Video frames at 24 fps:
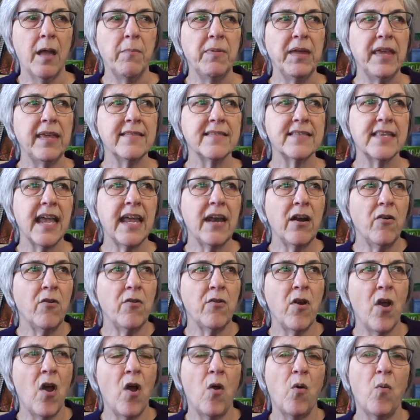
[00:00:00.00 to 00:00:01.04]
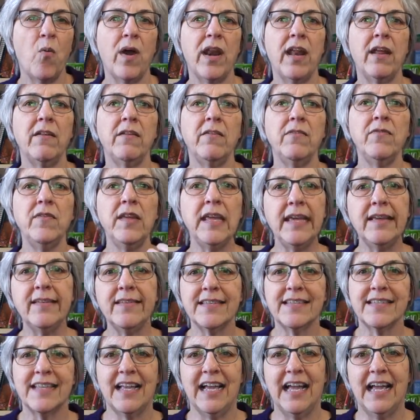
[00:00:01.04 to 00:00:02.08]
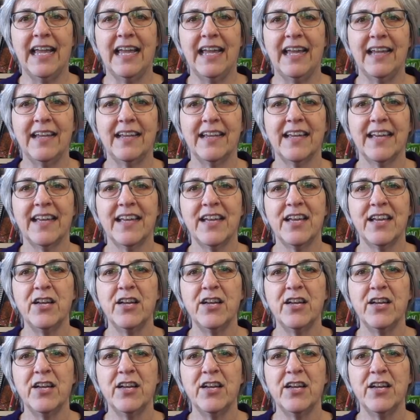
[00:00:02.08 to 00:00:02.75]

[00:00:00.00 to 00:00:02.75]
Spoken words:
because they don't know what it feels like